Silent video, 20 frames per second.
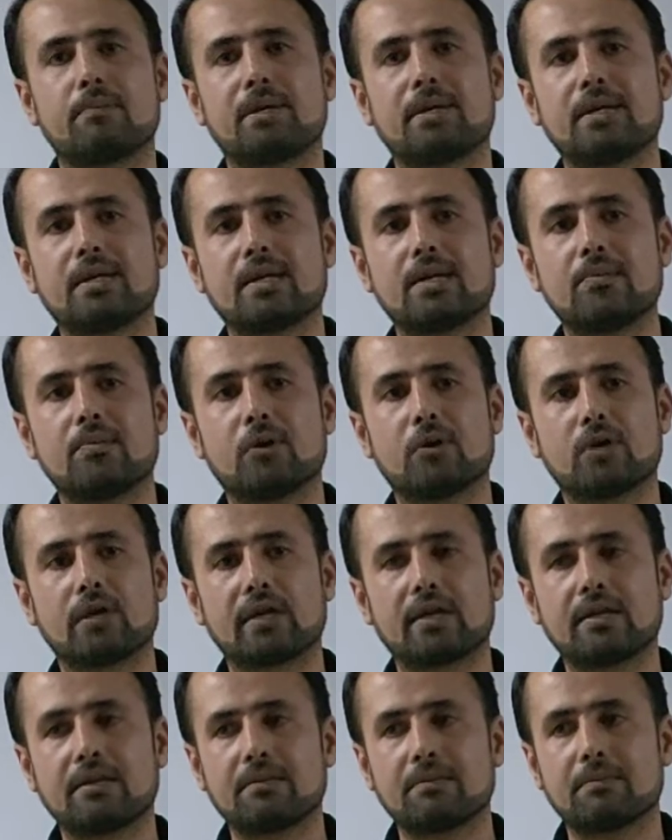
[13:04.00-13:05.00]
middle
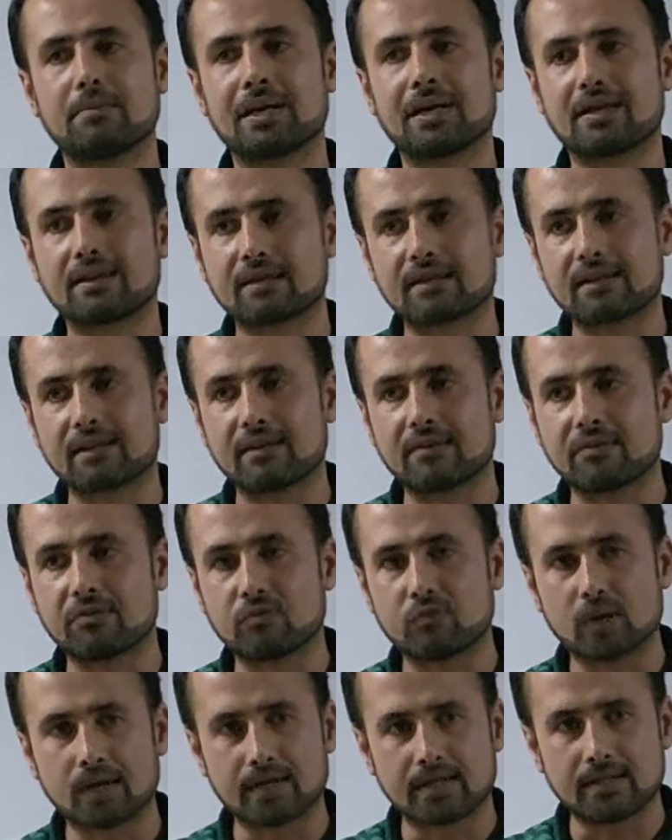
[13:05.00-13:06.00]
body paragraph
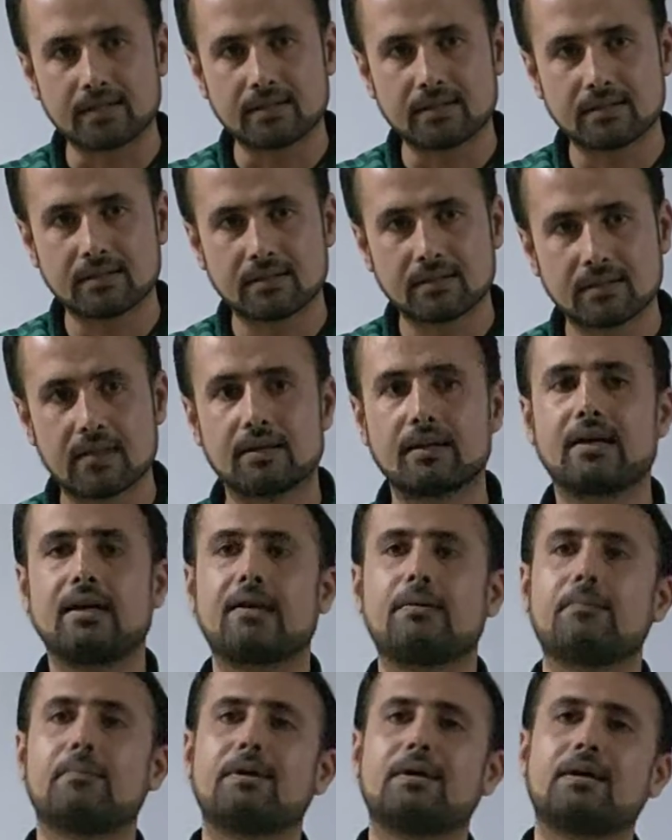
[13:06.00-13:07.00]
1
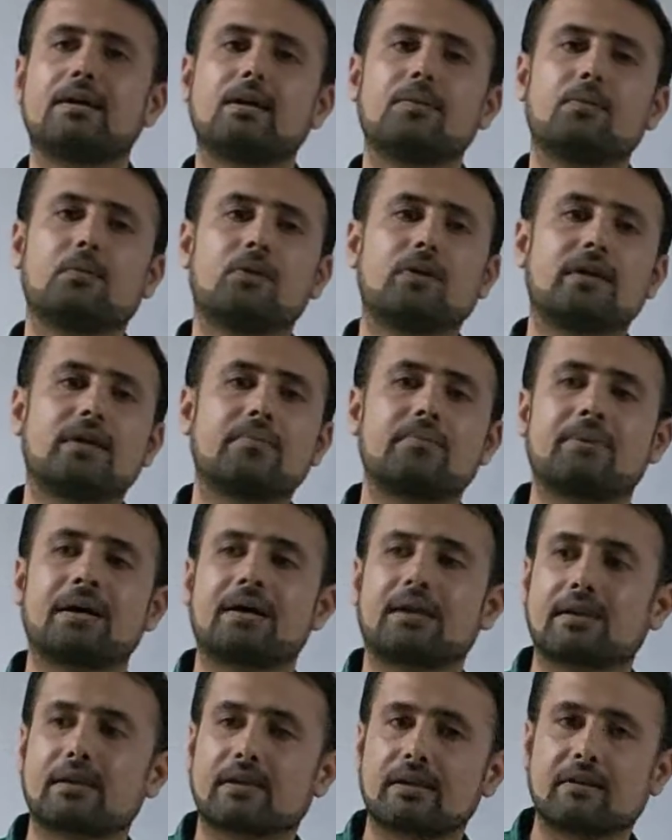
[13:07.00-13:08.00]
and middle body
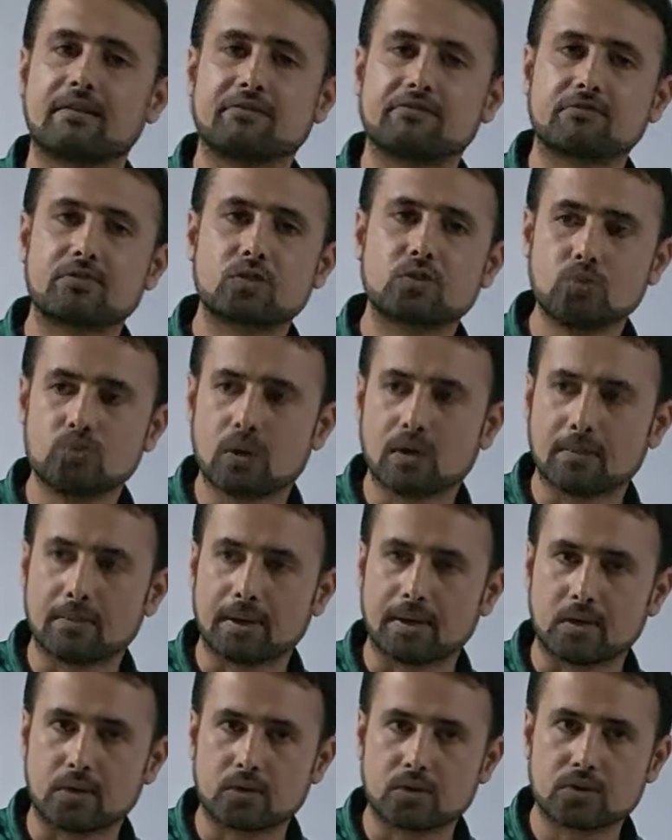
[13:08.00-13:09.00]
paragraph 2
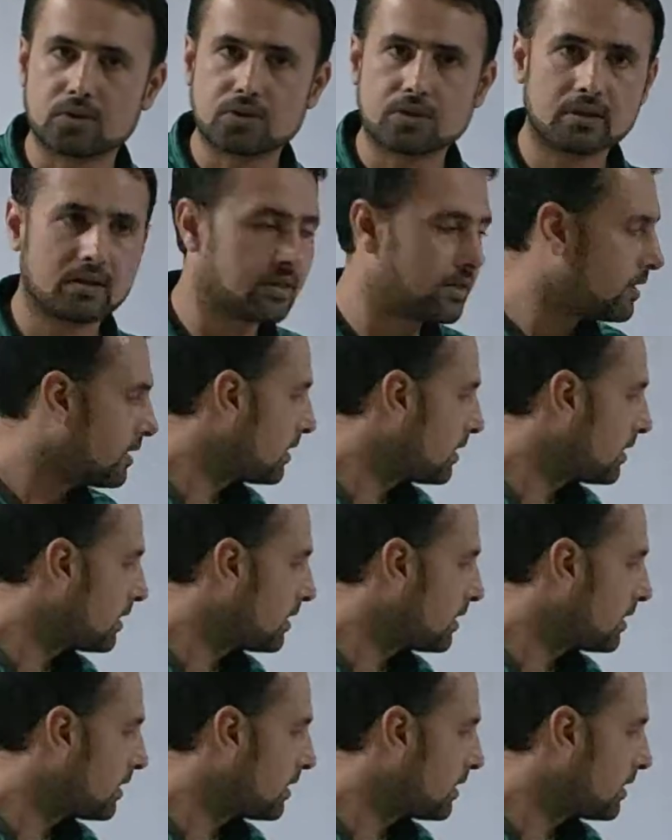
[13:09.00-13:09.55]
about.